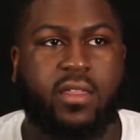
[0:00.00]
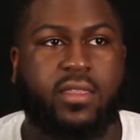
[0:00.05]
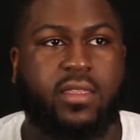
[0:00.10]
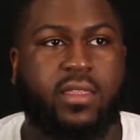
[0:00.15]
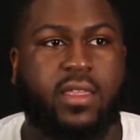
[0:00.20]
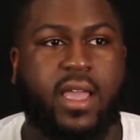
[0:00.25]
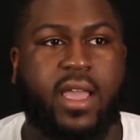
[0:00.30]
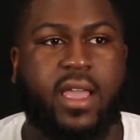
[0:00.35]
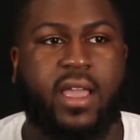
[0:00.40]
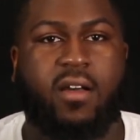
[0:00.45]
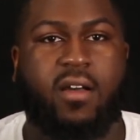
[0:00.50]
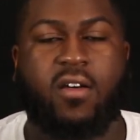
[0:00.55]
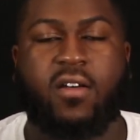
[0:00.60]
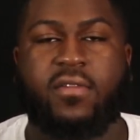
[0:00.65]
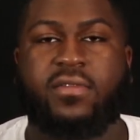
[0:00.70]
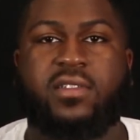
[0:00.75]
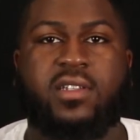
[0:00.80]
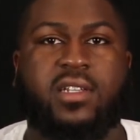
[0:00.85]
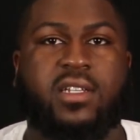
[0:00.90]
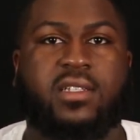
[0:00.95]
that
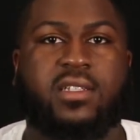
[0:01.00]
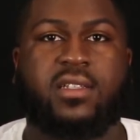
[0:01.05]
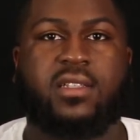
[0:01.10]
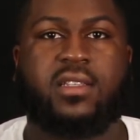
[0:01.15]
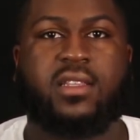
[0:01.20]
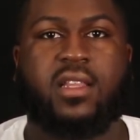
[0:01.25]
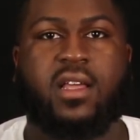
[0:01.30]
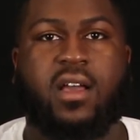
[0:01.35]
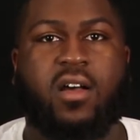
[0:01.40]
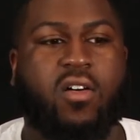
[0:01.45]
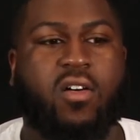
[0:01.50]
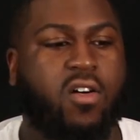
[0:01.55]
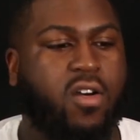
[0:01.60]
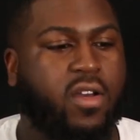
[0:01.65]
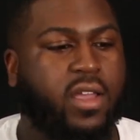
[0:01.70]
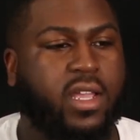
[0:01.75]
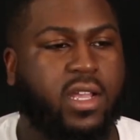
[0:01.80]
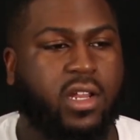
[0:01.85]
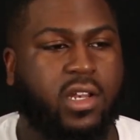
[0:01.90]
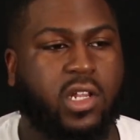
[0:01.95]
offseason, all
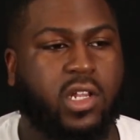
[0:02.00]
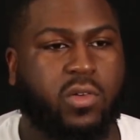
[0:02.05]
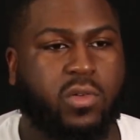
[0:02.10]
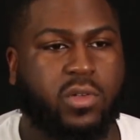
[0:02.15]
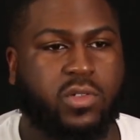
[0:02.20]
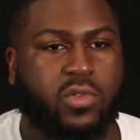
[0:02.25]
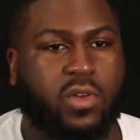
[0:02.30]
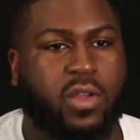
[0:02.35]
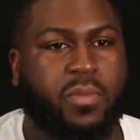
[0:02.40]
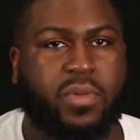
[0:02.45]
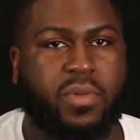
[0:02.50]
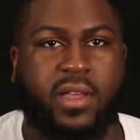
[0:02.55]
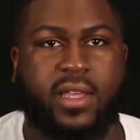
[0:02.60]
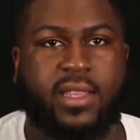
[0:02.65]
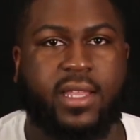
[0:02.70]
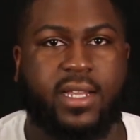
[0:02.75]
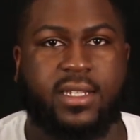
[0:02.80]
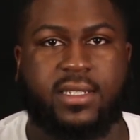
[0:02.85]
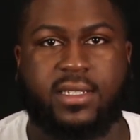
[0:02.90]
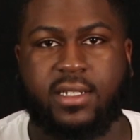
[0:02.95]
he could do was replay
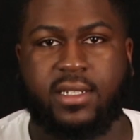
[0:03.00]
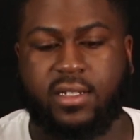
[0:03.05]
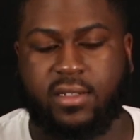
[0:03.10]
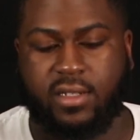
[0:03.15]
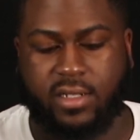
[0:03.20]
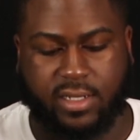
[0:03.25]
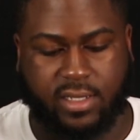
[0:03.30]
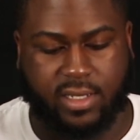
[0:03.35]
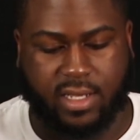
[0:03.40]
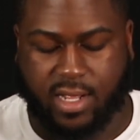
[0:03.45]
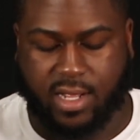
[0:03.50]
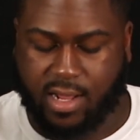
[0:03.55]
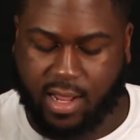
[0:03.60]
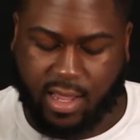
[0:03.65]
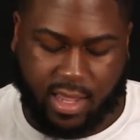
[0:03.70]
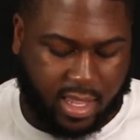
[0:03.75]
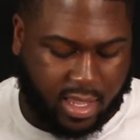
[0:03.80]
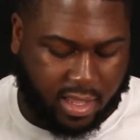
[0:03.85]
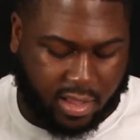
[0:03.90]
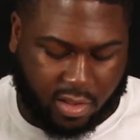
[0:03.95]
that series.
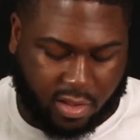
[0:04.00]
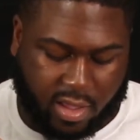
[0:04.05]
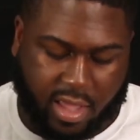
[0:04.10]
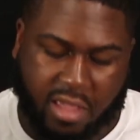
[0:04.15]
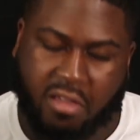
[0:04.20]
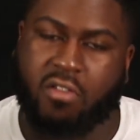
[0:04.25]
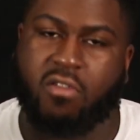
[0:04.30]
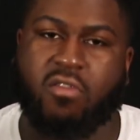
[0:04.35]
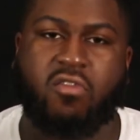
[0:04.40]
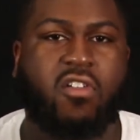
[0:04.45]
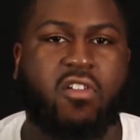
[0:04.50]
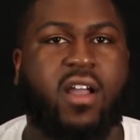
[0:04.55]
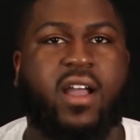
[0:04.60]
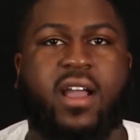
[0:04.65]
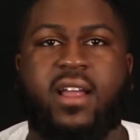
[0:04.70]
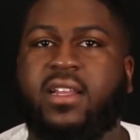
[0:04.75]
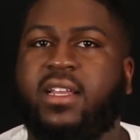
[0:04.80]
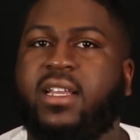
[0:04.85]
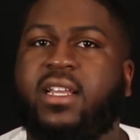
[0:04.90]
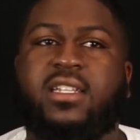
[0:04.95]
And he
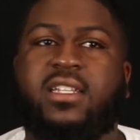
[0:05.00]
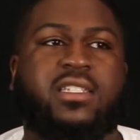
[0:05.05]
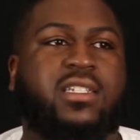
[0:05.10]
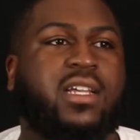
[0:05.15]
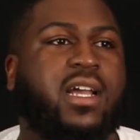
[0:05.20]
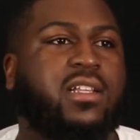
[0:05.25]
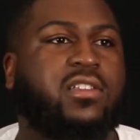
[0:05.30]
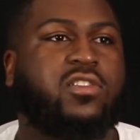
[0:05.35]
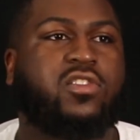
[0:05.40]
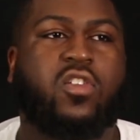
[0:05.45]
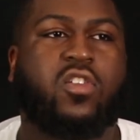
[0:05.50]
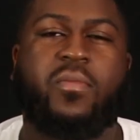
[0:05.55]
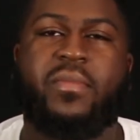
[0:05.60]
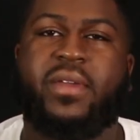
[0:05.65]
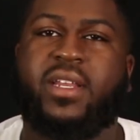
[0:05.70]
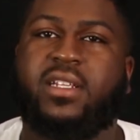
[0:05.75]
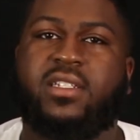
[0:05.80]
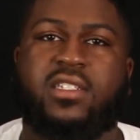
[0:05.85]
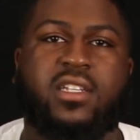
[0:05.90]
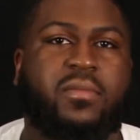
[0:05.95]
grinded, he shot so
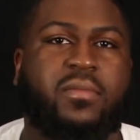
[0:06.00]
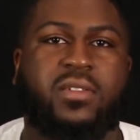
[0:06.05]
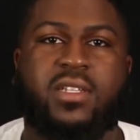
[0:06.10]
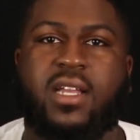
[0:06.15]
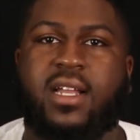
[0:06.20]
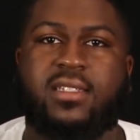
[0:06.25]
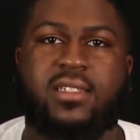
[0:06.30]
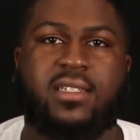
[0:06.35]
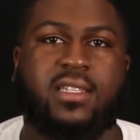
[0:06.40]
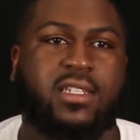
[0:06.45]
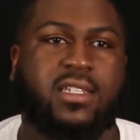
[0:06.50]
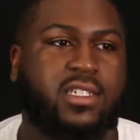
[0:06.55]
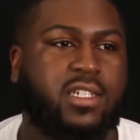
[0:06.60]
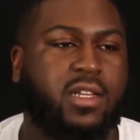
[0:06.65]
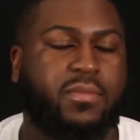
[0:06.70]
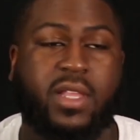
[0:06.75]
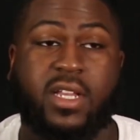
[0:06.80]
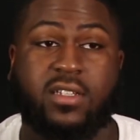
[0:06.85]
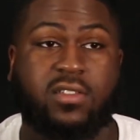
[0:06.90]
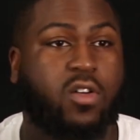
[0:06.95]
many jump shots in the
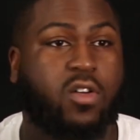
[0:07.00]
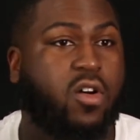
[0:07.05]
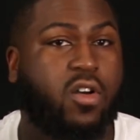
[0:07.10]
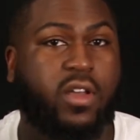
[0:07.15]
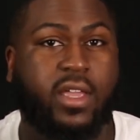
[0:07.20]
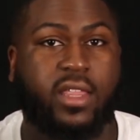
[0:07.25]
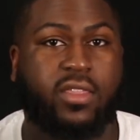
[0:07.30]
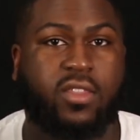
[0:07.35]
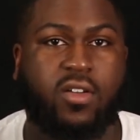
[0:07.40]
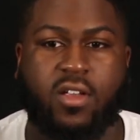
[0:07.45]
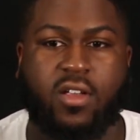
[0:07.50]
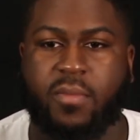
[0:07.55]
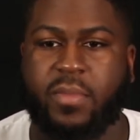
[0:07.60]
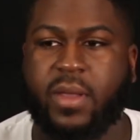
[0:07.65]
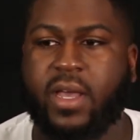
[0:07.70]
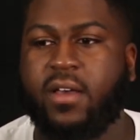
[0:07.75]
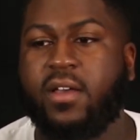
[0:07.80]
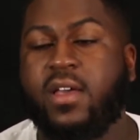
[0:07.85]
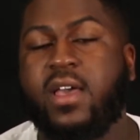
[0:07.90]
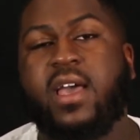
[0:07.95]
gym. That's all he thought
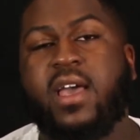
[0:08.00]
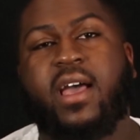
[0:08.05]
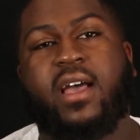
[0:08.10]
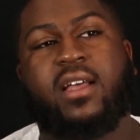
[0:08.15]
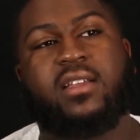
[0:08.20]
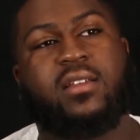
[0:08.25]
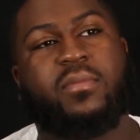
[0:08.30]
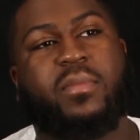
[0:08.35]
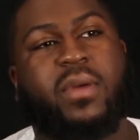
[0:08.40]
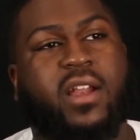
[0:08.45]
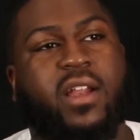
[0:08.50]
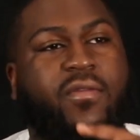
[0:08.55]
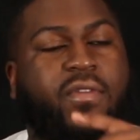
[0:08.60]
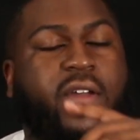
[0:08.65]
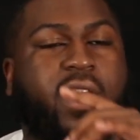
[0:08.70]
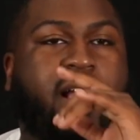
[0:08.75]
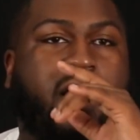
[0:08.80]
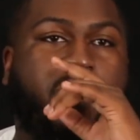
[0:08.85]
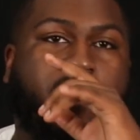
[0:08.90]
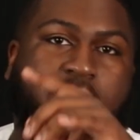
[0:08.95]
about. As a matter of
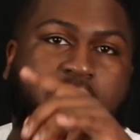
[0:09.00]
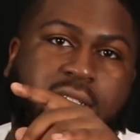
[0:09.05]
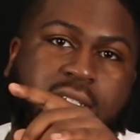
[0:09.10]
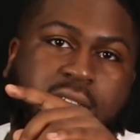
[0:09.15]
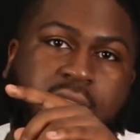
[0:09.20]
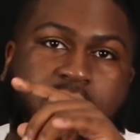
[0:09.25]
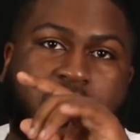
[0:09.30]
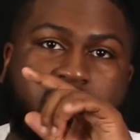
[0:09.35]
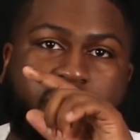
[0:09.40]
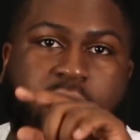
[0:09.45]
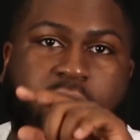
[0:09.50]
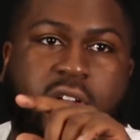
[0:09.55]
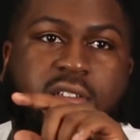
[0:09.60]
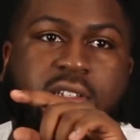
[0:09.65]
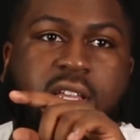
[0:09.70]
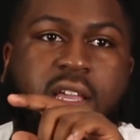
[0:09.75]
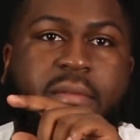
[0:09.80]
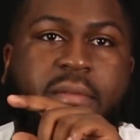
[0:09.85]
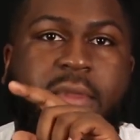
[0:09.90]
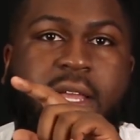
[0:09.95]
fact, I want to say his first
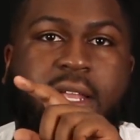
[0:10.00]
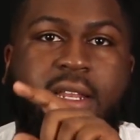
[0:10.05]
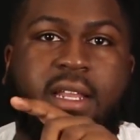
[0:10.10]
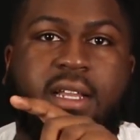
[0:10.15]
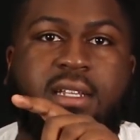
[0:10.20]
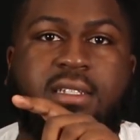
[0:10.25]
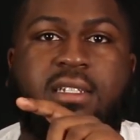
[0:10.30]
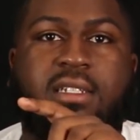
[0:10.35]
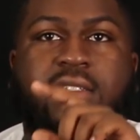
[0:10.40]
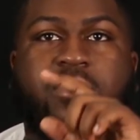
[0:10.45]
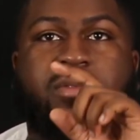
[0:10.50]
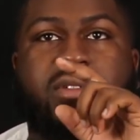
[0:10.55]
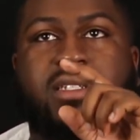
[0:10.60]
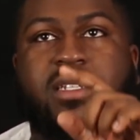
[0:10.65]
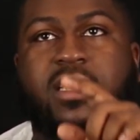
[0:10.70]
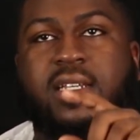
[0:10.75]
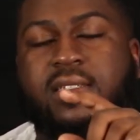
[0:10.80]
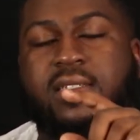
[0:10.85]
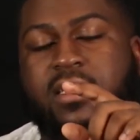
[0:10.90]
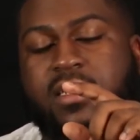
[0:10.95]
game that next season was
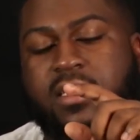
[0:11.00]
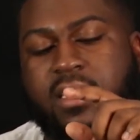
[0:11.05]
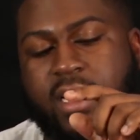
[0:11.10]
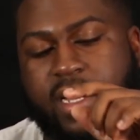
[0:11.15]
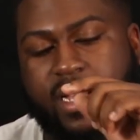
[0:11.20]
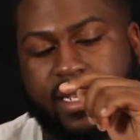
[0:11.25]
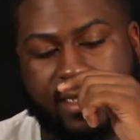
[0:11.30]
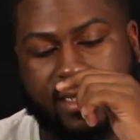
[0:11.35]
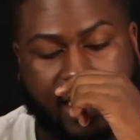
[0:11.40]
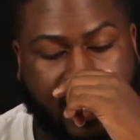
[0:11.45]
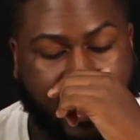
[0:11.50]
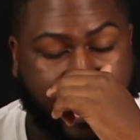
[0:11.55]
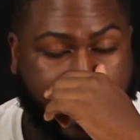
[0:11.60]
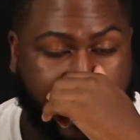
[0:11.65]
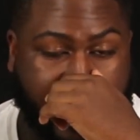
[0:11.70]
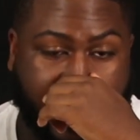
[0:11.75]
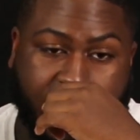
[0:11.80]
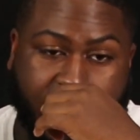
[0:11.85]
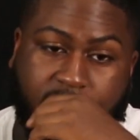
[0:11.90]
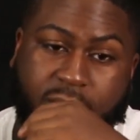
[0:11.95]
against the Jazz,
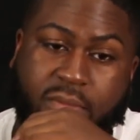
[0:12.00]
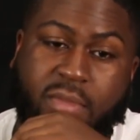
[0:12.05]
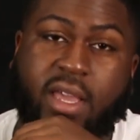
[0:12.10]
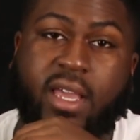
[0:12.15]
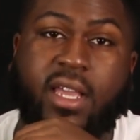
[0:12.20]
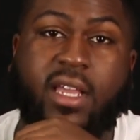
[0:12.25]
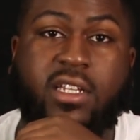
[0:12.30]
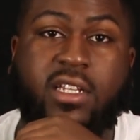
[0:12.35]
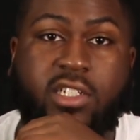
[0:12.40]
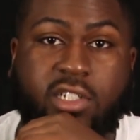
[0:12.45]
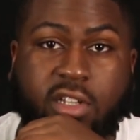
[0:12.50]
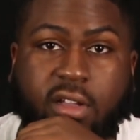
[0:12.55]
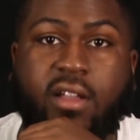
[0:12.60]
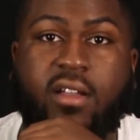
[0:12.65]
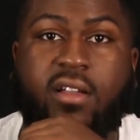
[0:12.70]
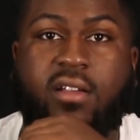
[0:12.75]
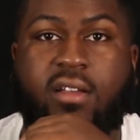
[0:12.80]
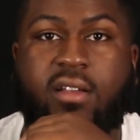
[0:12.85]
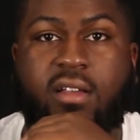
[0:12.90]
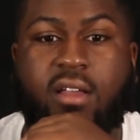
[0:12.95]
and he made
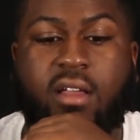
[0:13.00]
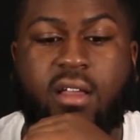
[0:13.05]
sure